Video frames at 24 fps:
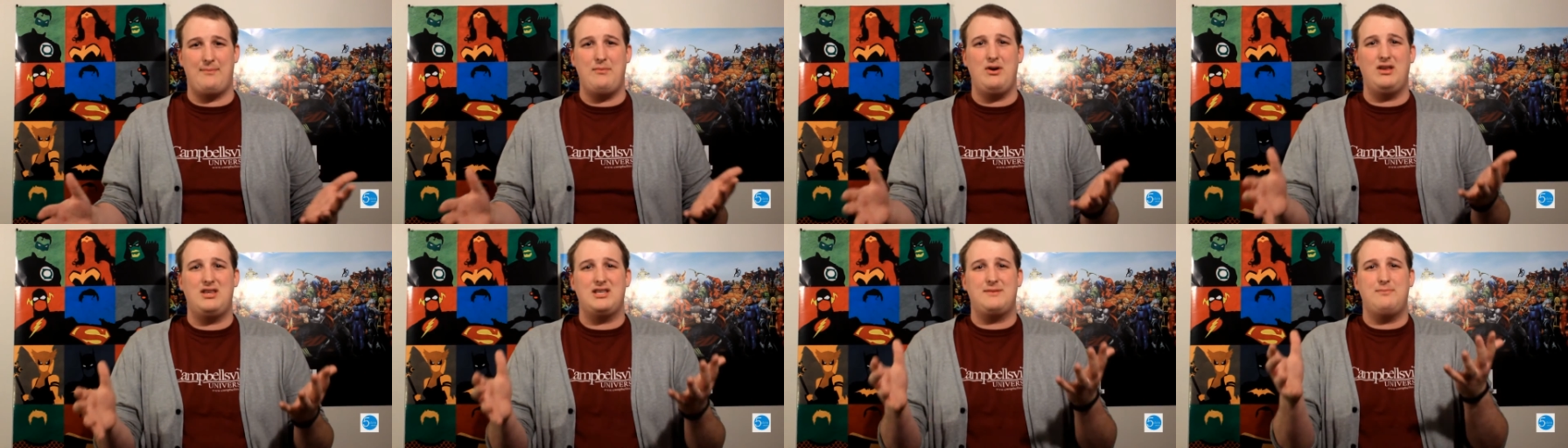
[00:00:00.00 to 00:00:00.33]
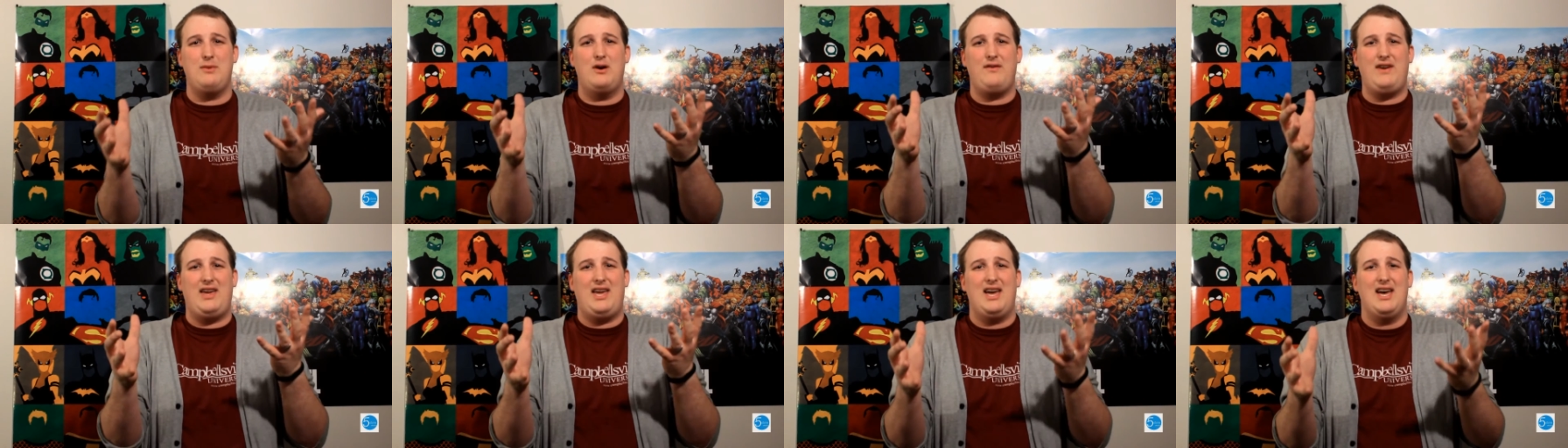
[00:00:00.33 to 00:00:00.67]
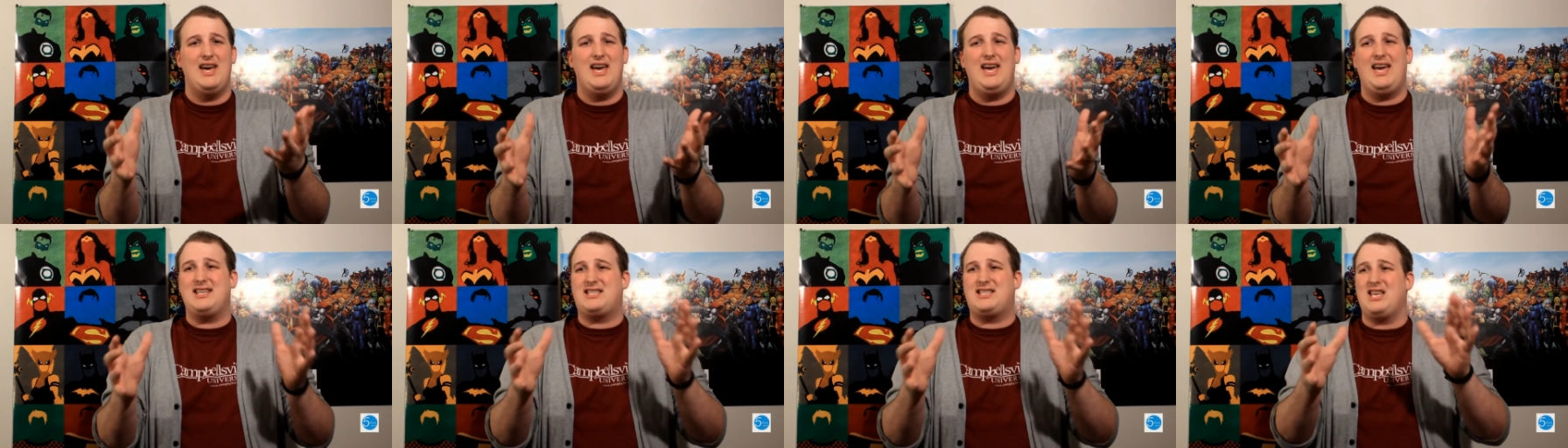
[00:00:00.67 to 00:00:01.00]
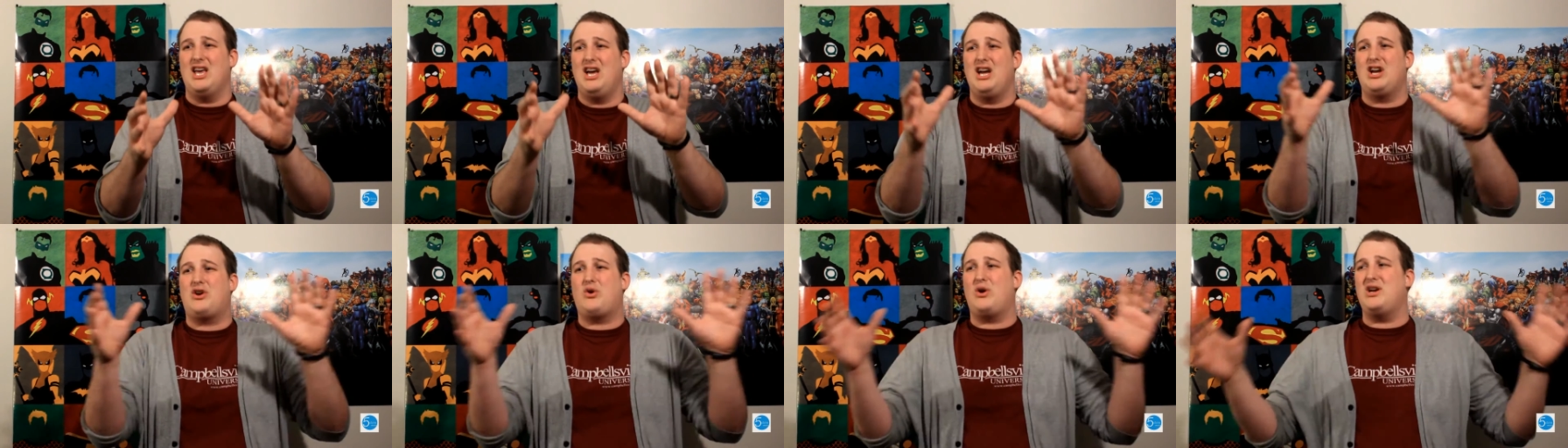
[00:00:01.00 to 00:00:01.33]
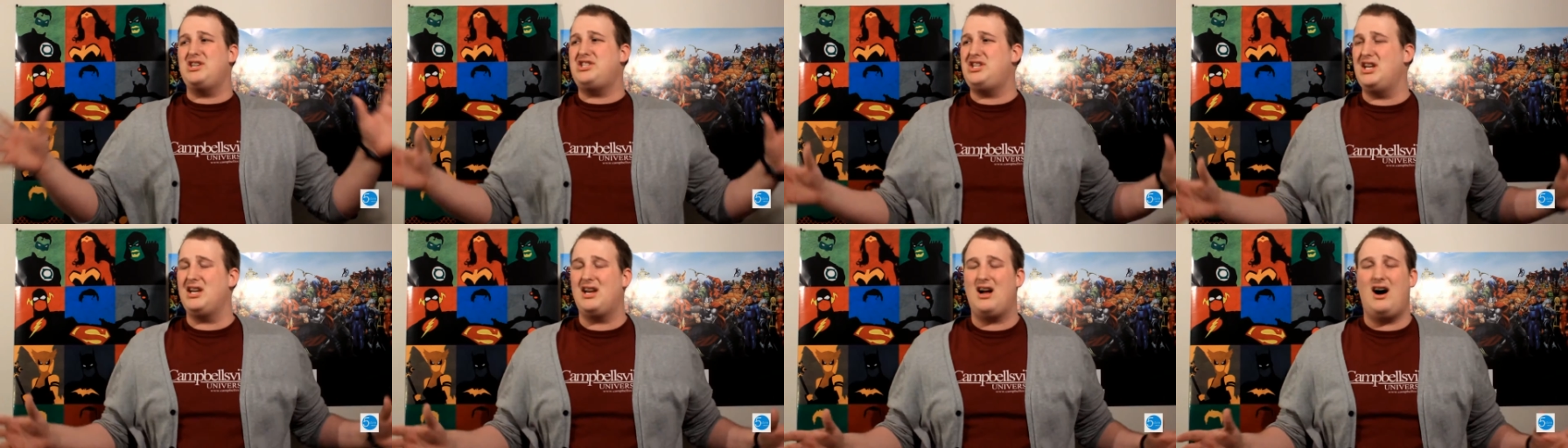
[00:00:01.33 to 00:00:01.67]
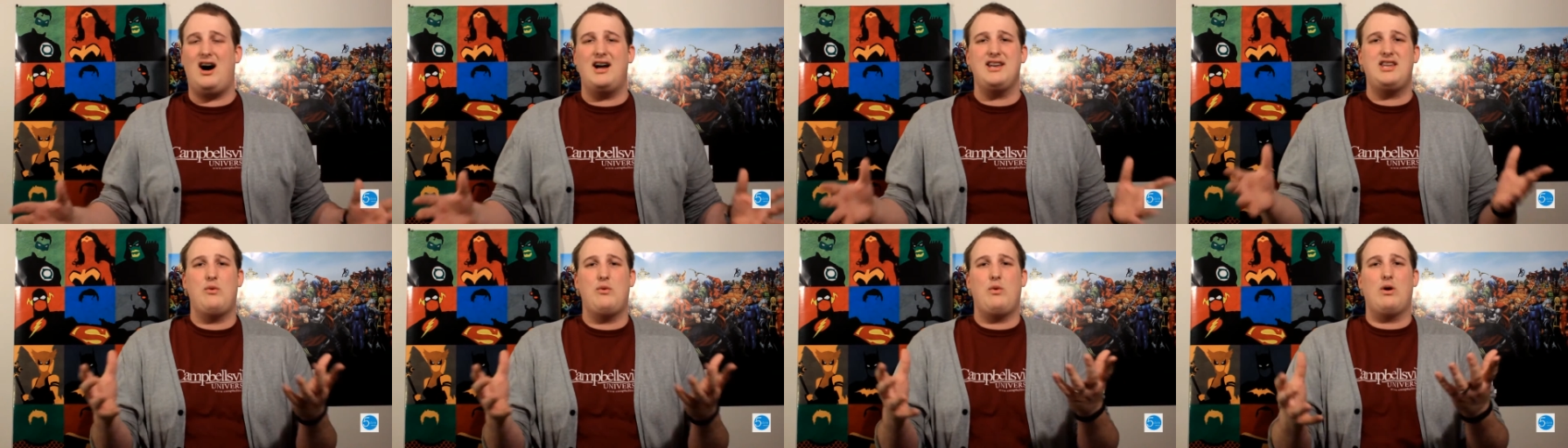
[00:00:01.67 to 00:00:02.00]
This movie is Christian
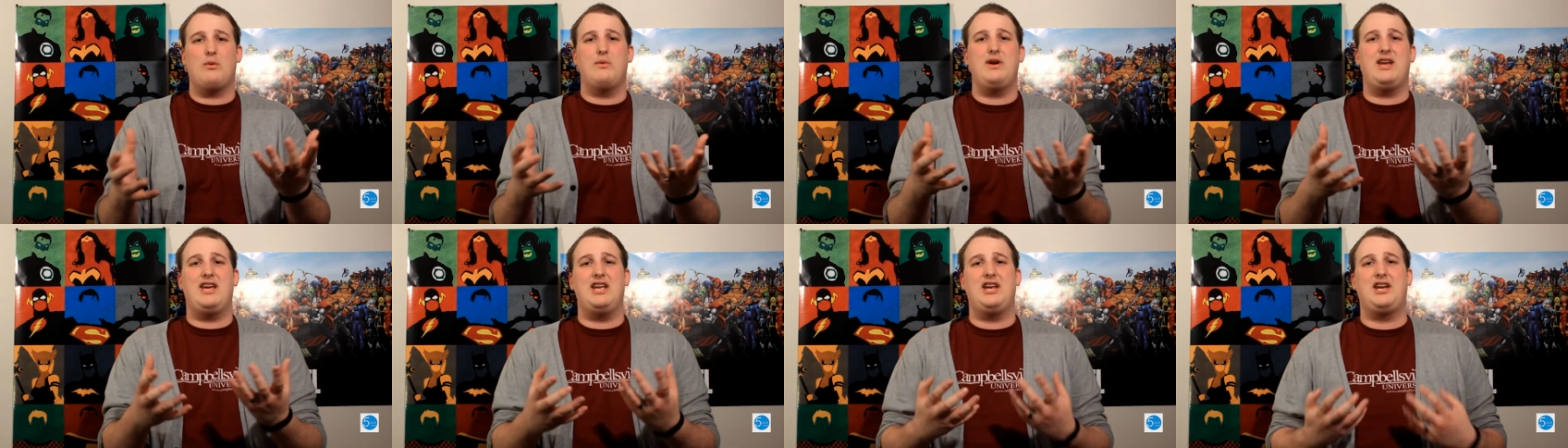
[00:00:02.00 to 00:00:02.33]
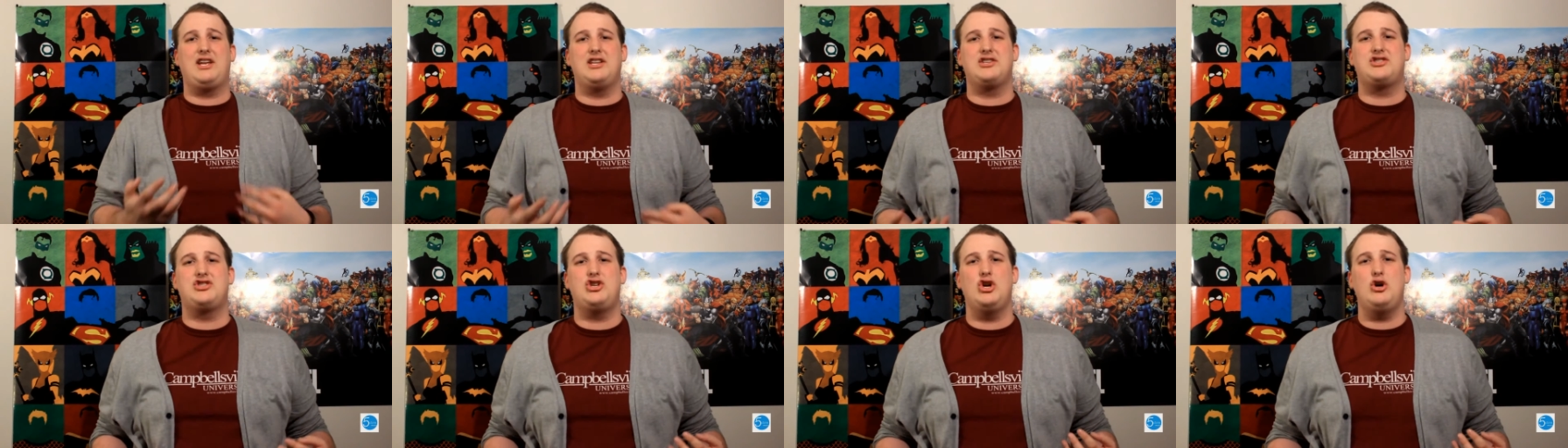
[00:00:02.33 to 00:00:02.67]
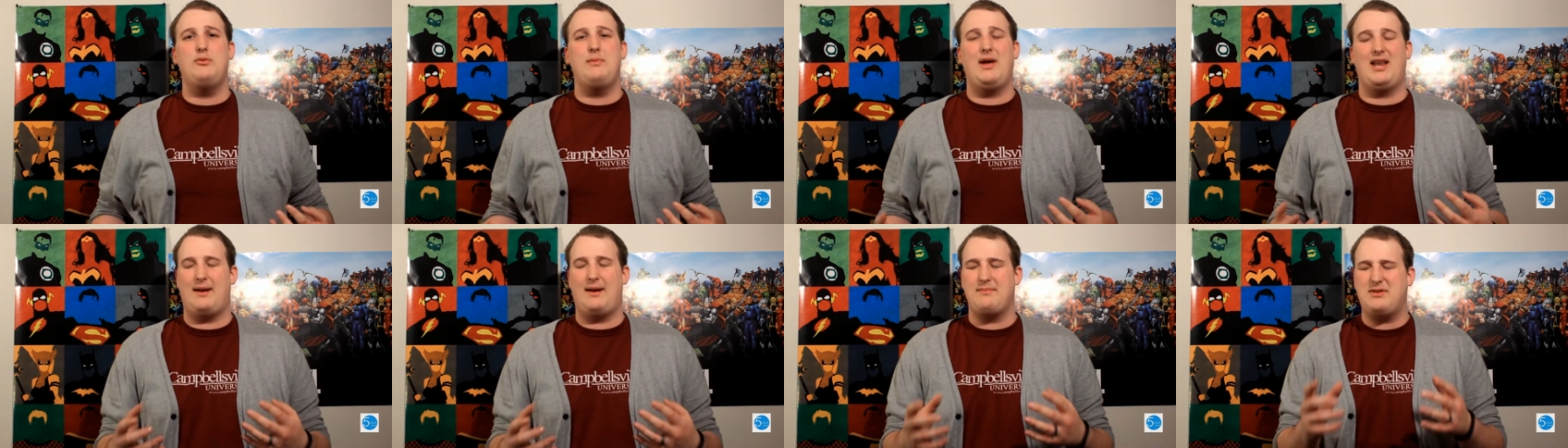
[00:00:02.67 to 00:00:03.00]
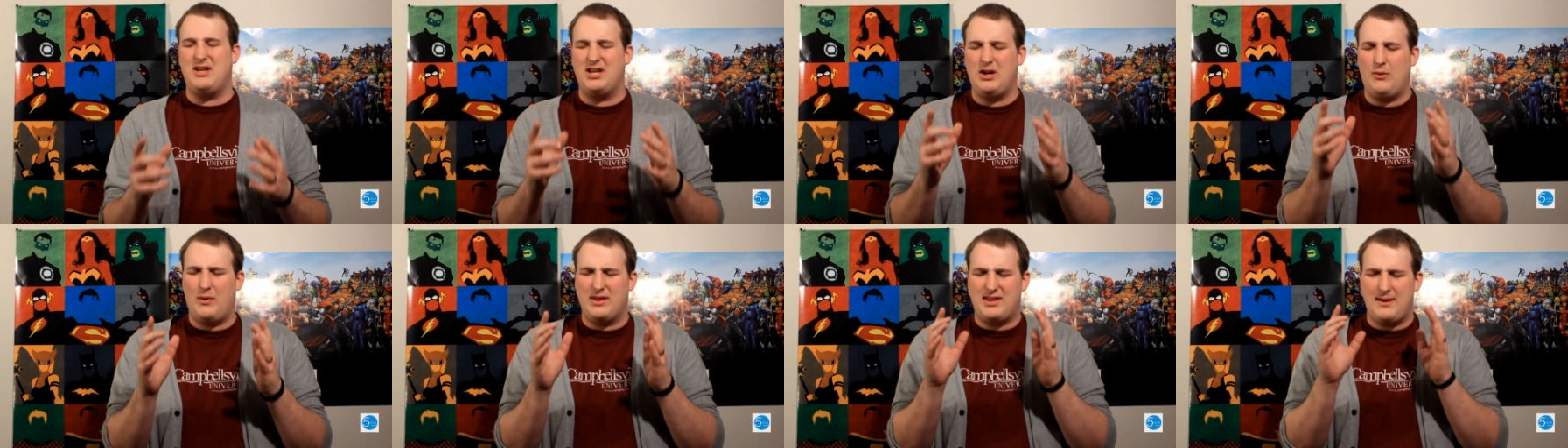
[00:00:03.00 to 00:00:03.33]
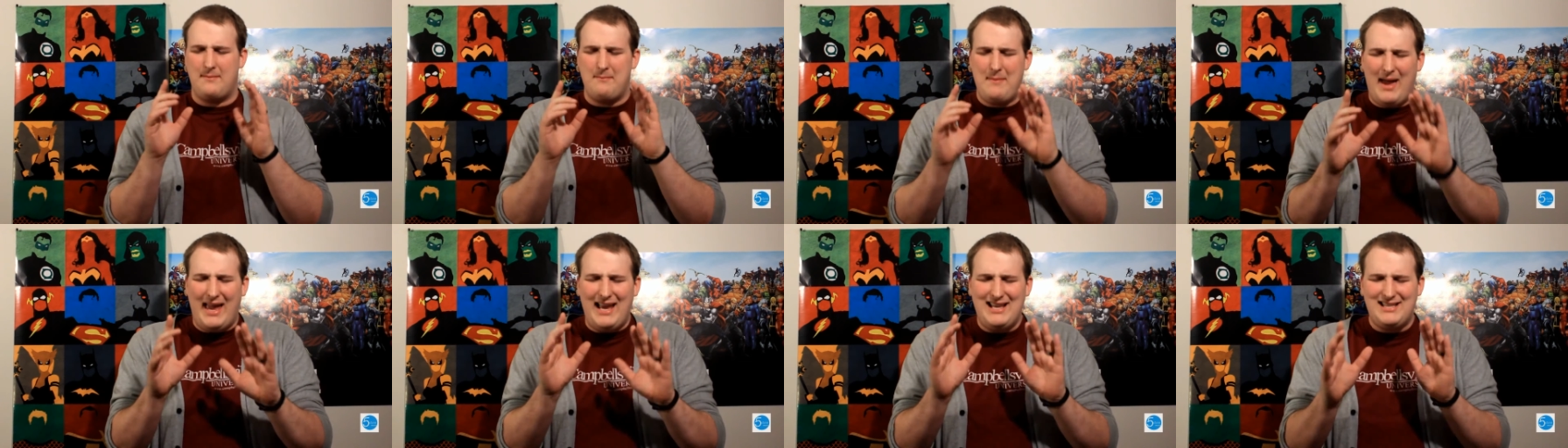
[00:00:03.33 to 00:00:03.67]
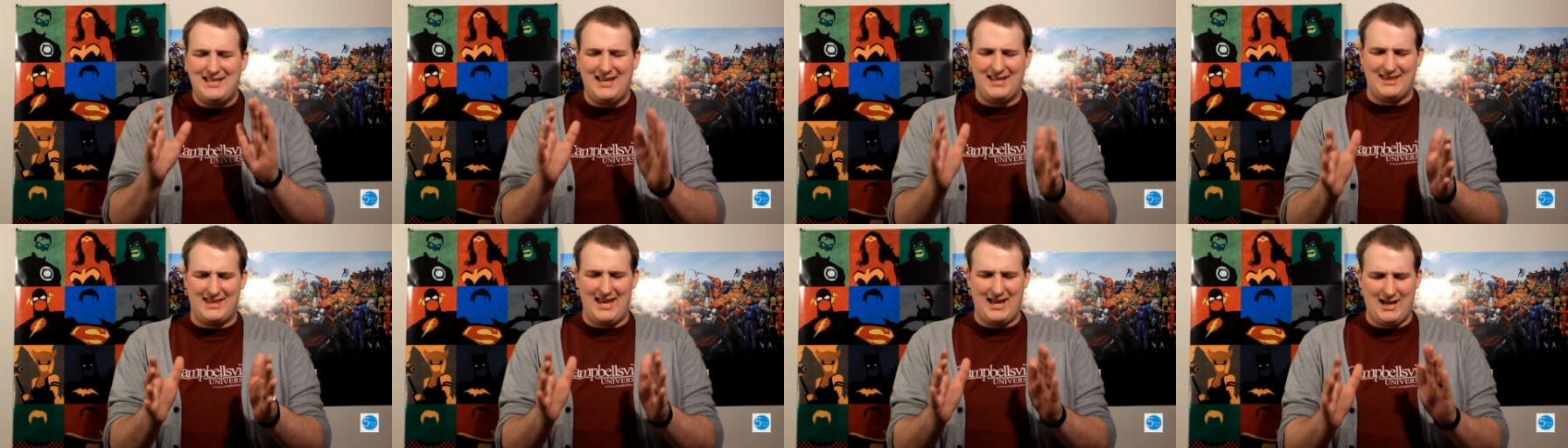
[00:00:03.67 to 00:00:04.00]
content where we can consume it. I'm telling you what, the
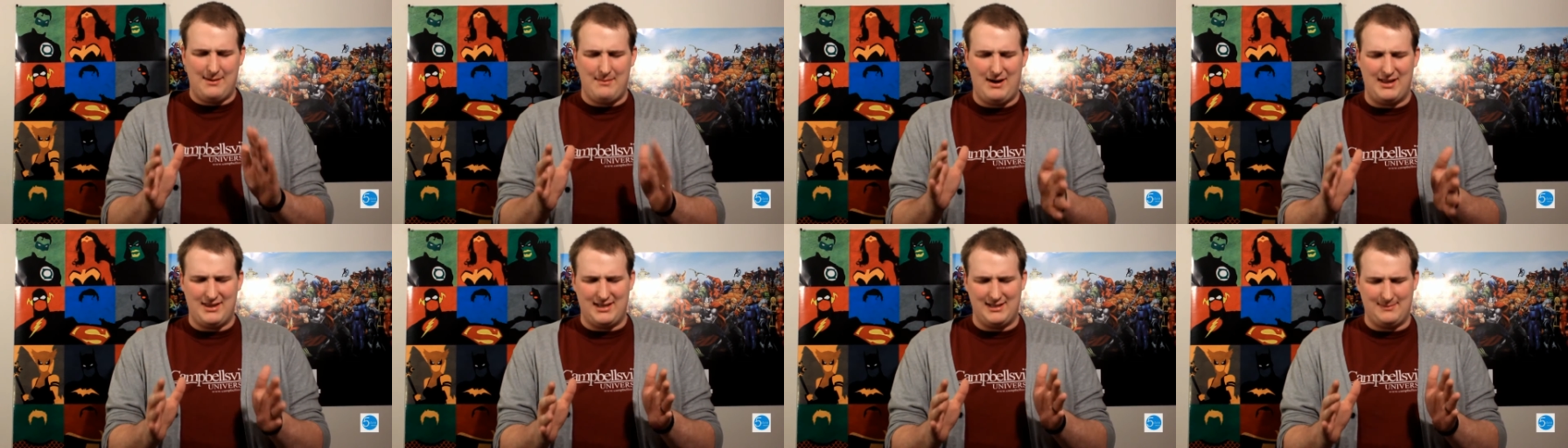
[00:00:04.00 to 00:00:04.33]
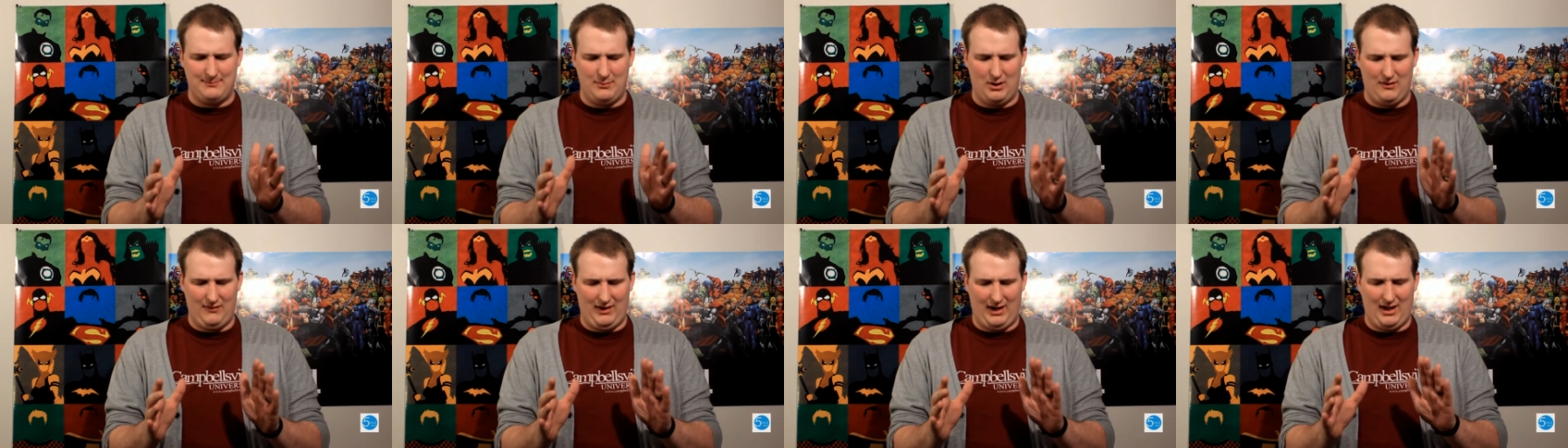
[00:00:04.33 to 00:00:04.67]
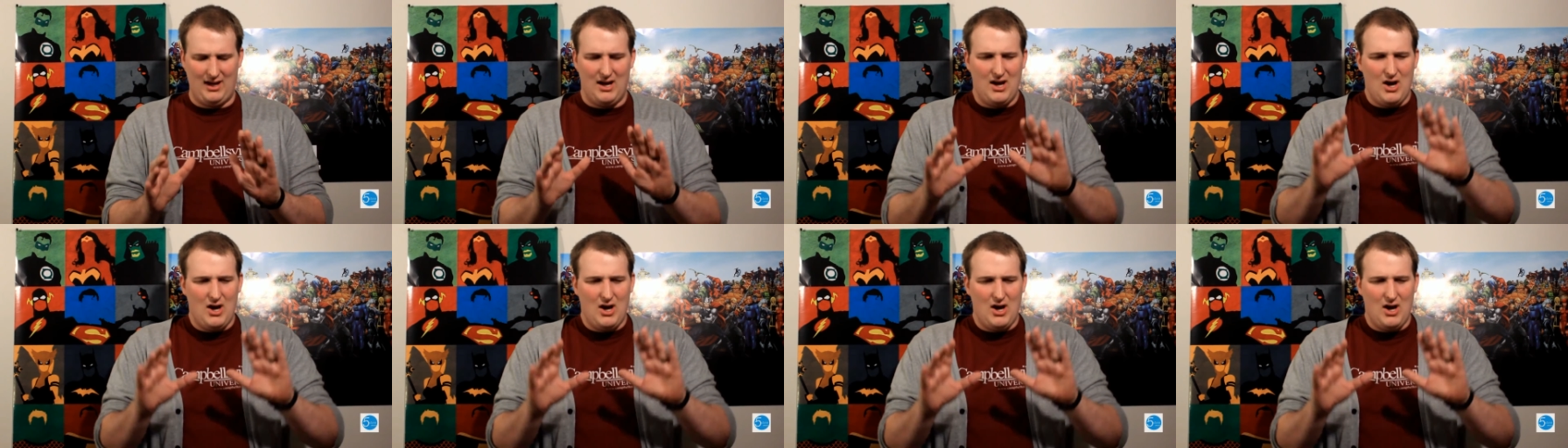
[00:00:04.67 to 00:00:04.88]
amazing thing about this movie